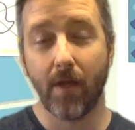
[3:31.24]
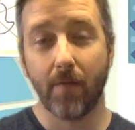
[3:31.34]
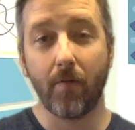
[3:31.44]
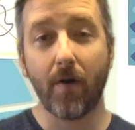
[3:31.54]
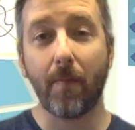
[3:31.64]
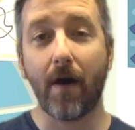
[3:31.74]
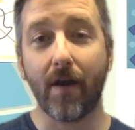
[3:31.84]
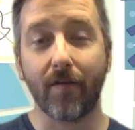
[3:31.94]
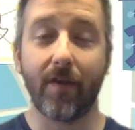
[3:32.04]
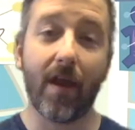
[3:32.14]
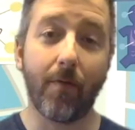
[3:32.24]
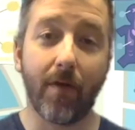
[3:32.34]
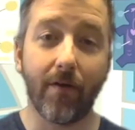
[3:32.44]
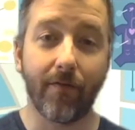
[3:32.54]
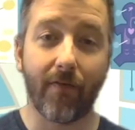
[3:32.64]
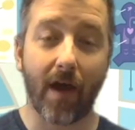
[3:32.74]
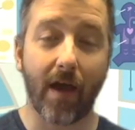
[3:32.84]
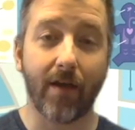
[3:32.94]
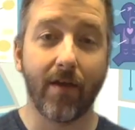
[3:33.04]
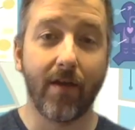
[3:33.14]
what about us today? We don't
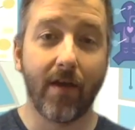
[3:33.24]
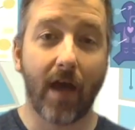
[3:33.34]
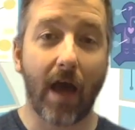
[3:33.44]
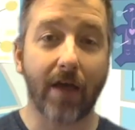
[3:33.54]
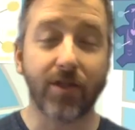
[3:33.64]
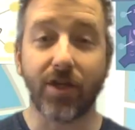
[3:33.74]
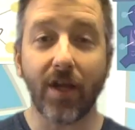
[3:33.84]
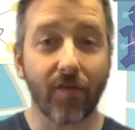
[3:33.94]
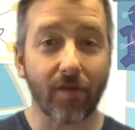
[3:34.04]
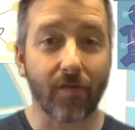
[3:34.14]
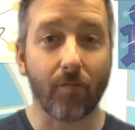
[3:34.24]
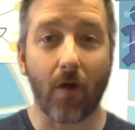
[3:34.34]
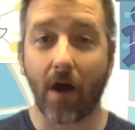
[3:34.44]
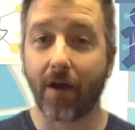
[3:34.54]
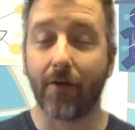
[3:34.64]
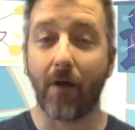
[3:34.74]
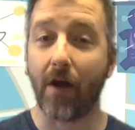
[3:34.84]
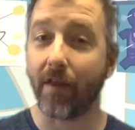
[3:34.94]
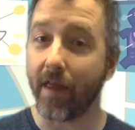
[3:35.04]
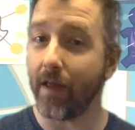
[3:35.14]
find uh, Jesus walking
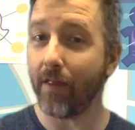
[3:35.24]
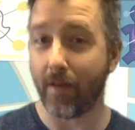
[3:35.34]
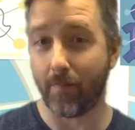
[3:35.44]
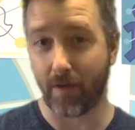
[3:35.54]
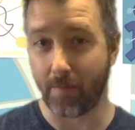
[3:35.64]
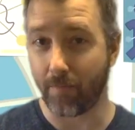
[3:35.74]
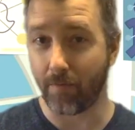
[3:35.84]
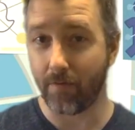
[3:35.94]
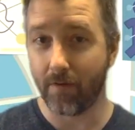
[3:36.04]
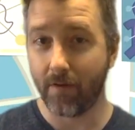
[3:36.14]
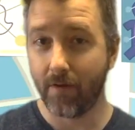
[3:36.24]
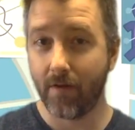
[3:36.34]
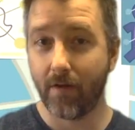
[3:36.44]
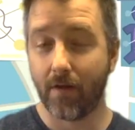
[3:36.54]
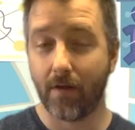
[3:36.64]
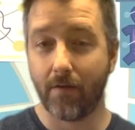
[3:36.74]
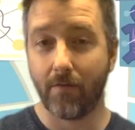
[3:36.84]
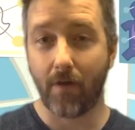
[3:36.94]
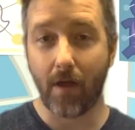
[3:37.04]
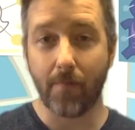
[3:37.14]
around healing people.
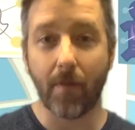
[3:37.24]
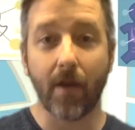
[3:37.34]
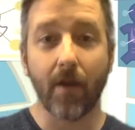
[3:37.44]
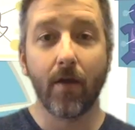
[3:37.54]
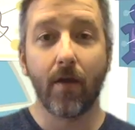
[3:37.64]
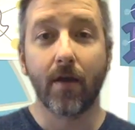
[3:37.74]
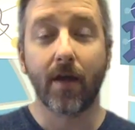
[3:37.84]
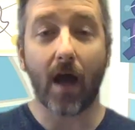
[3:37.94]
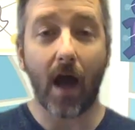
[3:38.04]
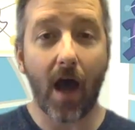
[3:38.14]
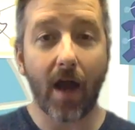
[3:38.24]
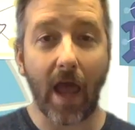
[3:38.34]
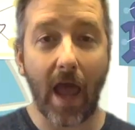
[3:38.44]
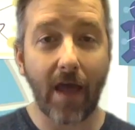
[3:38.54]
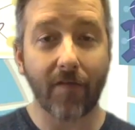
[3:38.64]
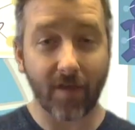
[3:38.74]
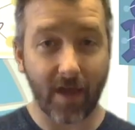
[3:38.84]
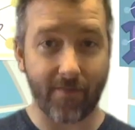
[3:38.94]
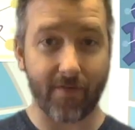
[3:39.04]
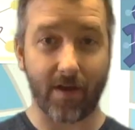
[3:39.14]
Right? But God has
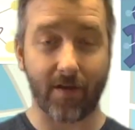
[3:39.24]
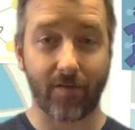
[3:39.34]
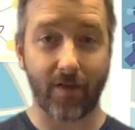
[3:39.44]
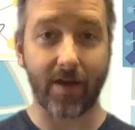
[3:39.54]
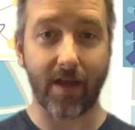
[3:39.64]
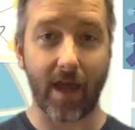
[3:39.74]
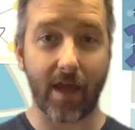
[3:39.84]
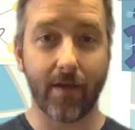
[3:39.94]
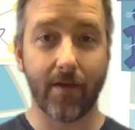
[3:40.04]
given us today